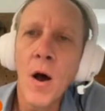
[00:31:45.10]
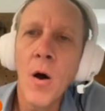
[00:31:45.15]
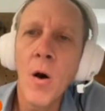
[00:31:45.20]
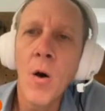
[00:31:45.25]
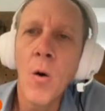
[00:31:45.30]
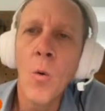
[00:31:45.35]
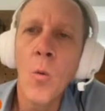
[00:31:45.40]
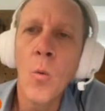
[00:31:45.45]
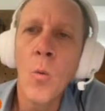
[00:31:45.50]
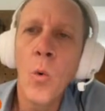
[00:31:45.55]

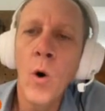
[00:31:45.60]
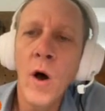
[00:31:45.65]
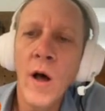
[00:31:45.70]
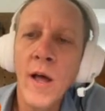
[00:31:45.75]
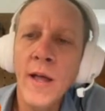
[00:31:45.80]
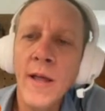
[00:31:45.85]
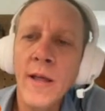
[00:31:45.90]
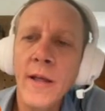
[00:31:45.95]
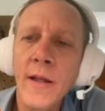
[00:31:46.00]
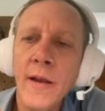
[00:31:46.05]

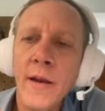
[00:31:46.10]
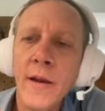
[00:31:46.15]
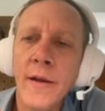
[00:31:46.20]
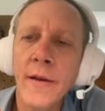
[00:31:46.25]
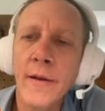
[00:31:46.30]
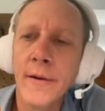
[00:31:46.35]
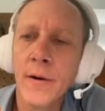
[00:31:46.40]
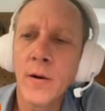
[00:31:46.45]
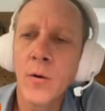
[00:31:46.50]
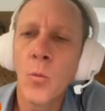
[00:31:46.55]
What
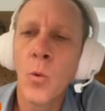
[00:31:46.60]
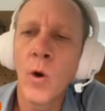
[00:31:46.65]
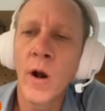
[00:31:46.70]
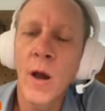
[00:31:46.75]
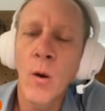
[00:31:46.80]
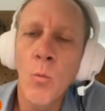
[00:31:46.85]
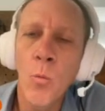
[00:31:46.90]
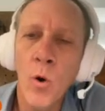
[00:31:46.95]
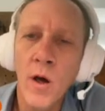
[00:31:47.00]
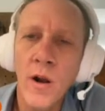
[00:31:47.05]
I
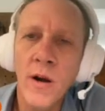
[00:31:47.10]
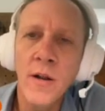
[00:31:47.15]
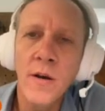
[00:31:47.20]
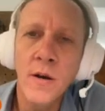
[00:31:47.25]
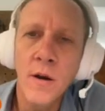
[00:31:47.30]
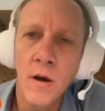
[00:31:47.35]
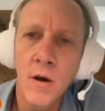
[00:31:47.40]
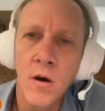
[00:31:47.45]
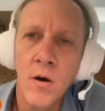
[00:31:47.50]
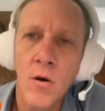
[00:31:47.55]
want to
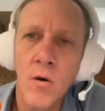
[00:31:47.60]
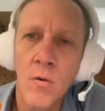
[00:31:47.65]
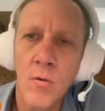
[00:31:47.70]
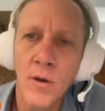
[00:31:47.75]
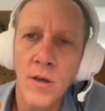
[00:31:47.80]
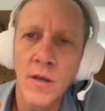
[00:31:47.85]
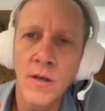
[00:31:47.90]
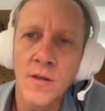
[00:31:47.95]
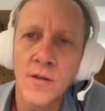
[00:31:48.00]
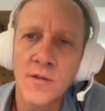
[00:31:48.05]
know
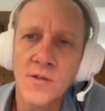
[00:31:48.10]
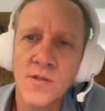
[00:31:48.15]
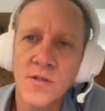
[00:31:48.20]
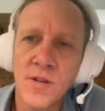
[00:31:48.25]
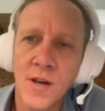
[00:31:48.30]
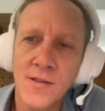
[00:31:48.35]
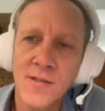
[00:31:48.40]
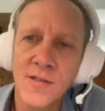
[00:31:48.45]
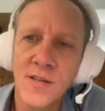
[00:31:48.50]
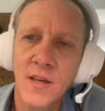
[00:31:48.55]
is,
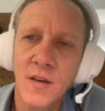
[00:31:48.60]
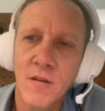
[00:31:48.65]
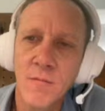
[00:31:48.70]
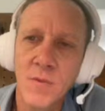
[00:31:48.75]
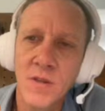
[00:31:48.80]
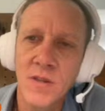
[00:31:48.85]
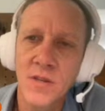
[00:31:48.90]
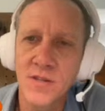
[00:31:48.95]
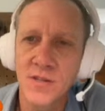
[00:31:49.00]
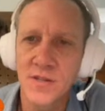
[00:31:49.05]
does it give
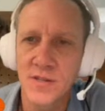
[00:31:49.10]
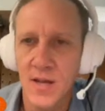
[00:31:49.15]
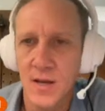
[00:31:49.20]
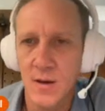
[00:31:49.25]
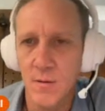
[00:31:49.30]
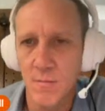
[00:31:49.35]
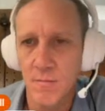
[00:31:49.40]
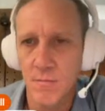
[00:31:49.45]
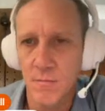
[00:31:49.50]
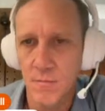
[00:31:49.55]
me the
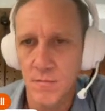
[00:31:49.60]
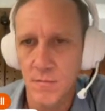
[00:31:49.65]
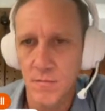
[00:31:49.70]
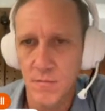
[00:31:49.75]
stem